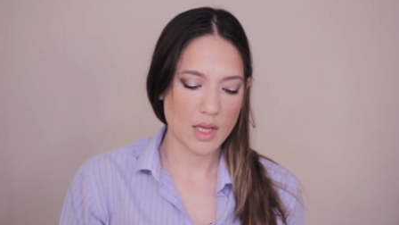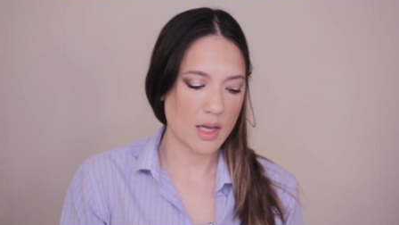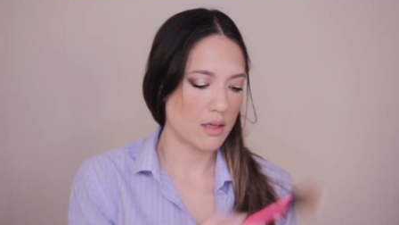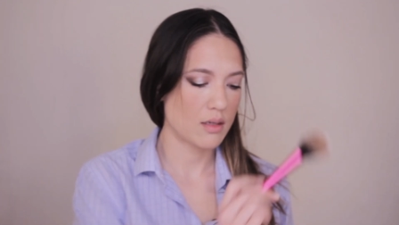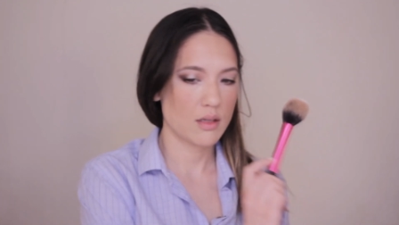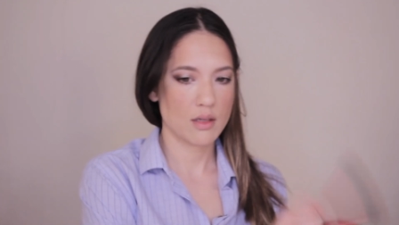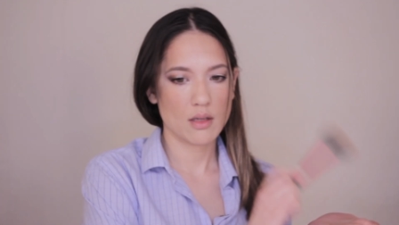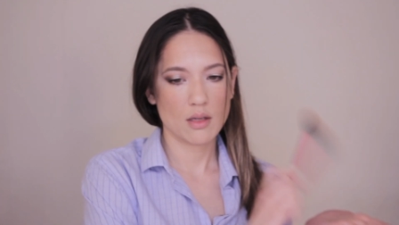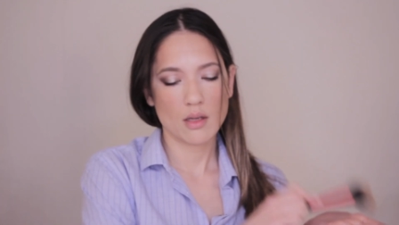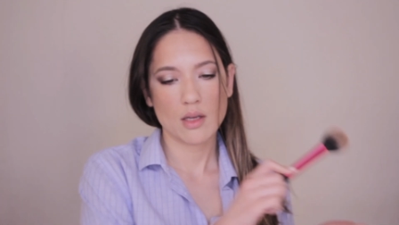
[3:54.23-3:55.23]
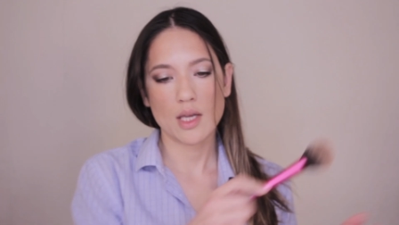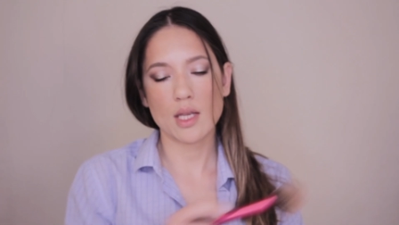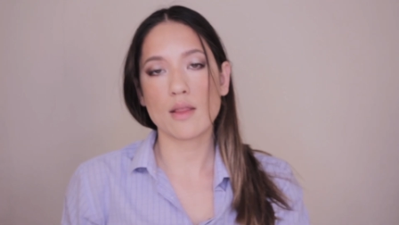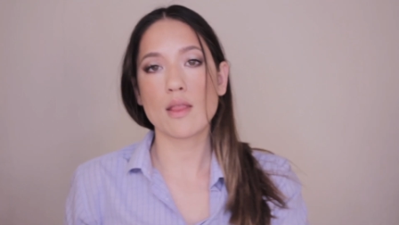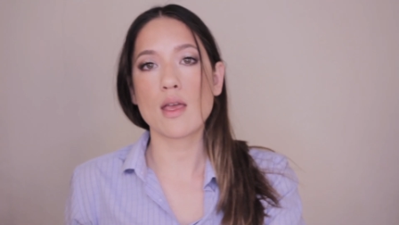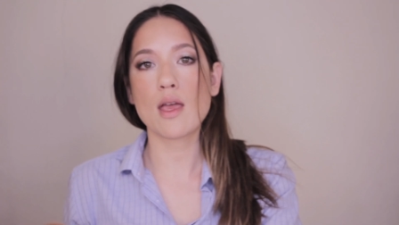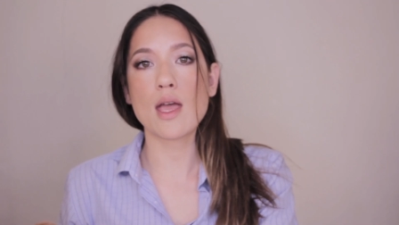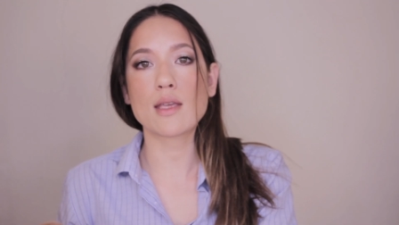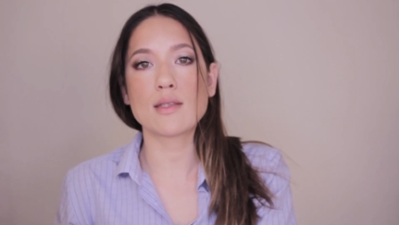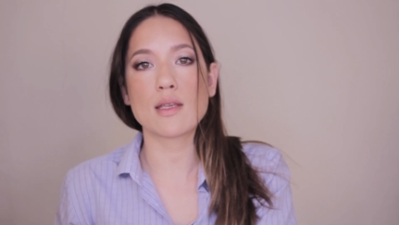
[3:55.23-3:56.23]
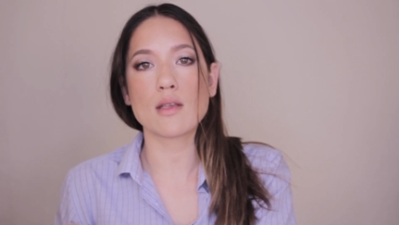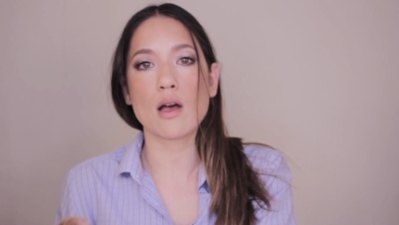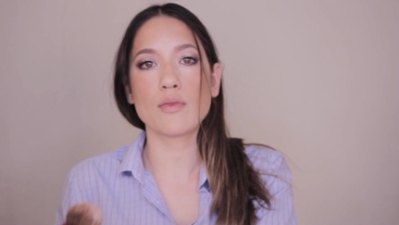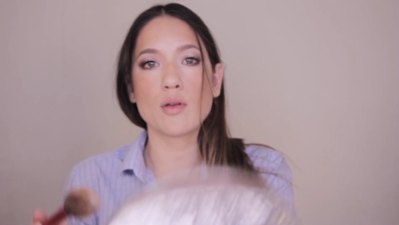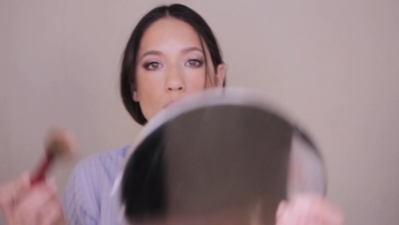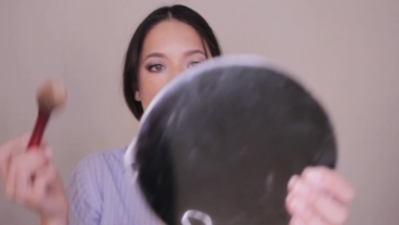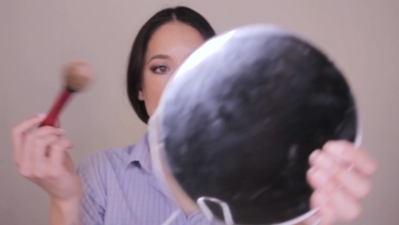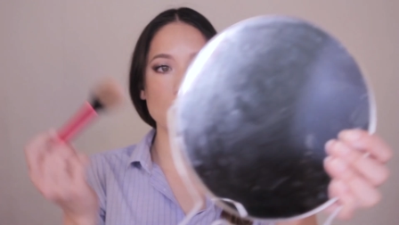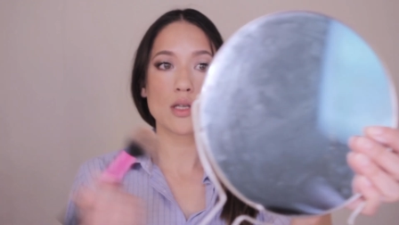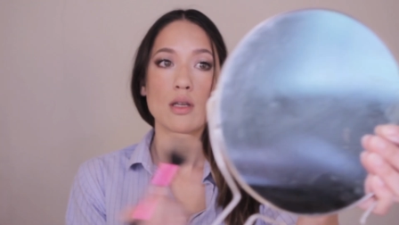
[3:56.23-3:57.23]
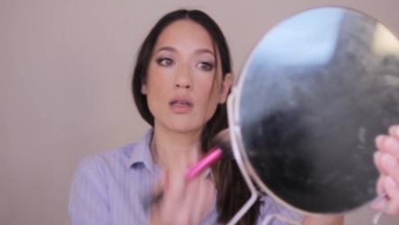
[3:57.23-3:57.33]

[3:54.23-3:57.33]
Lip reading: and hitting the excess off your brush.